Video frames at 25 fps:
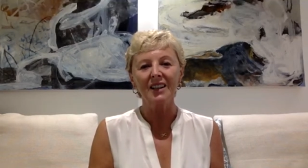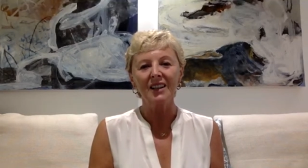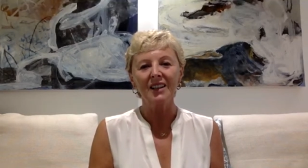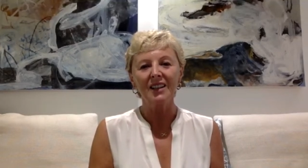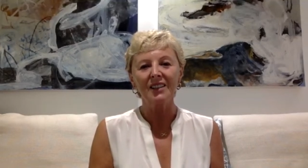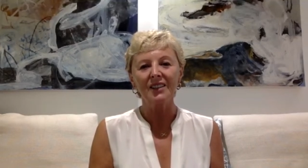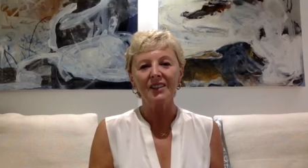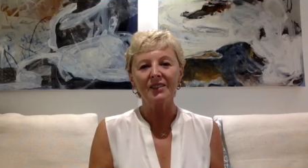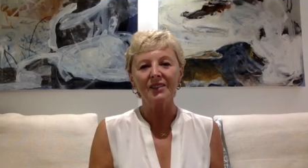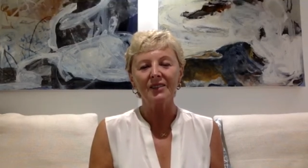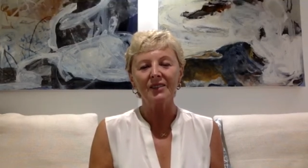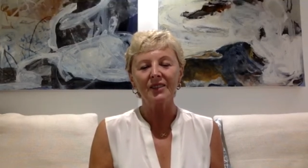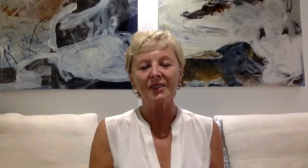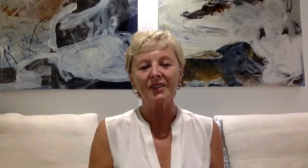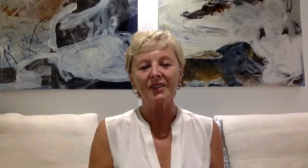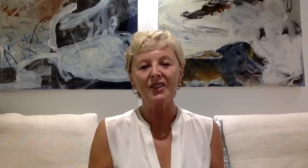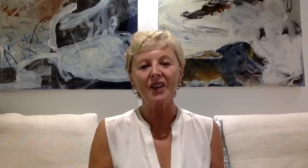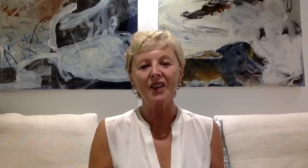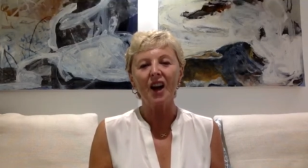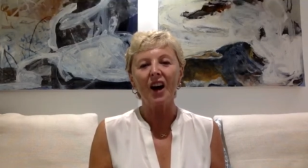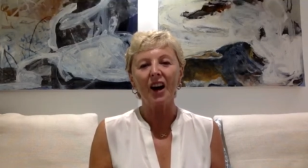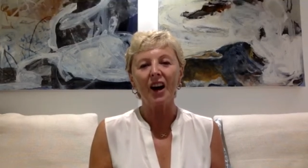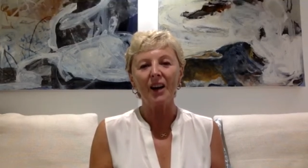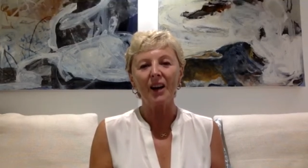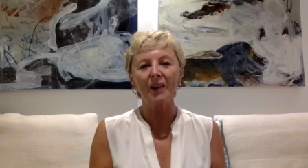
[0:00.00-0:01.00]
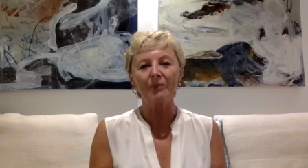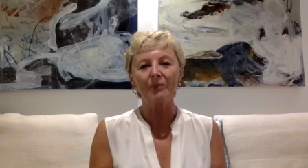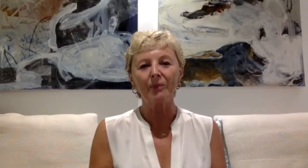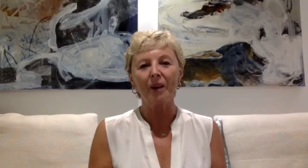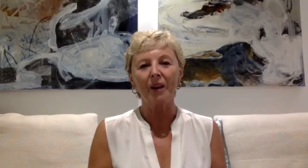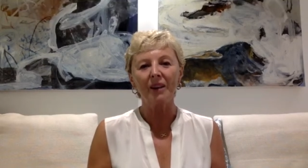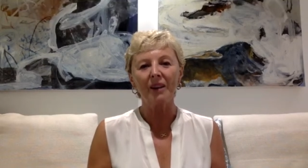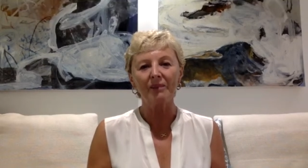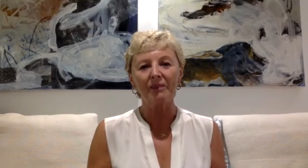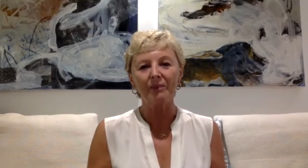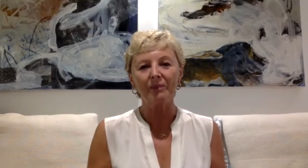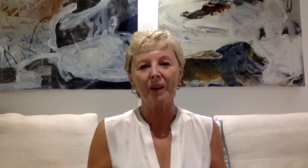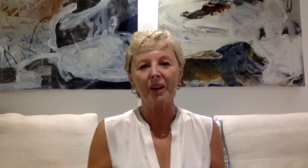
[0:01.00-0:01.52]
the tide
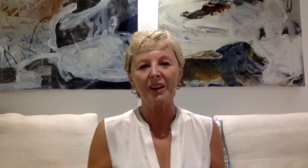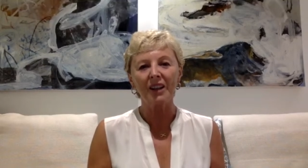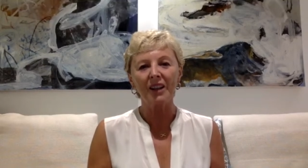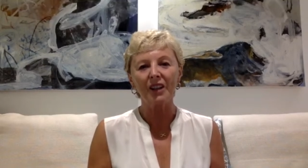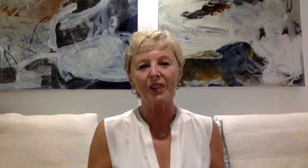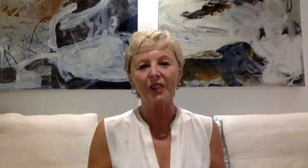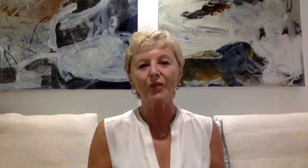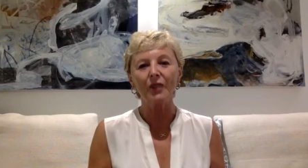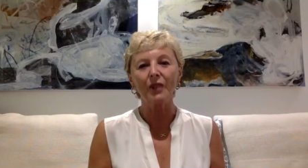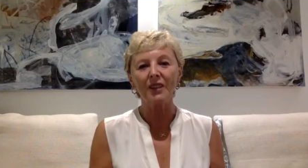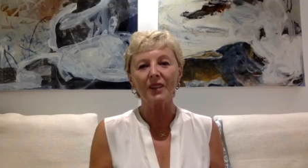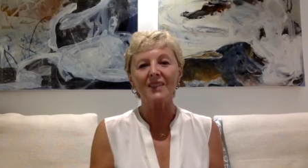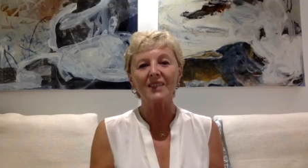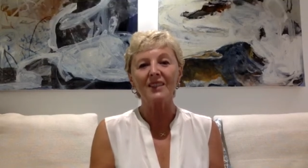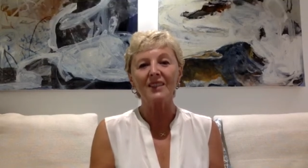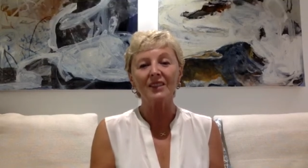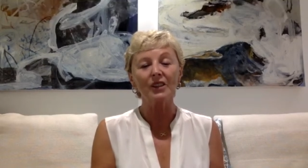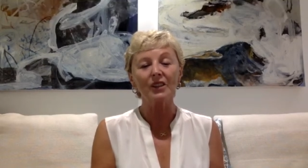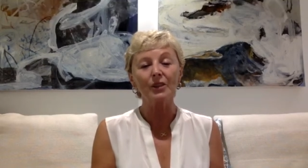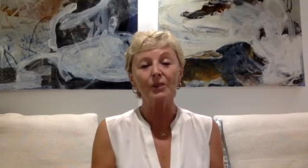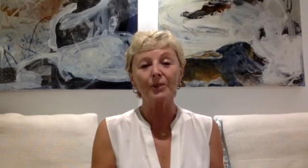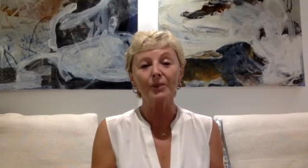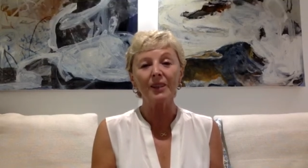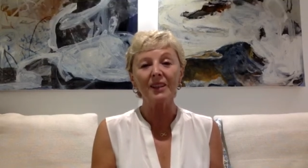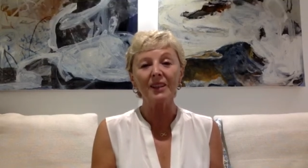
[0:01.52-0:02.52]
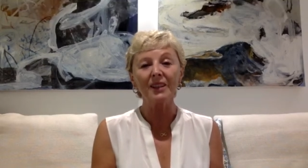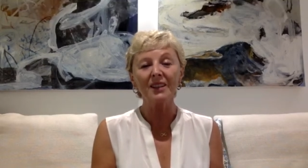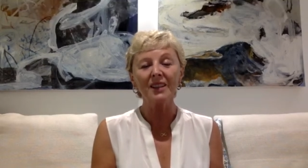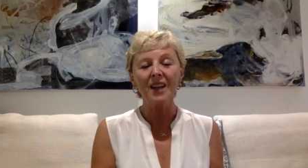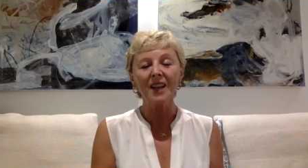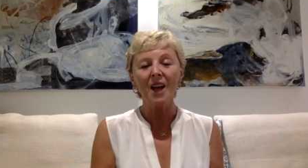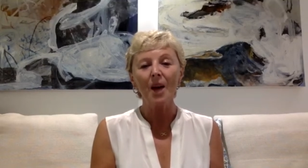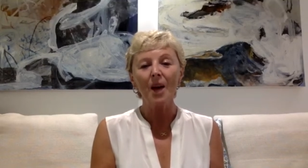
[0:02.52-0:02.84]
might increase a little bit.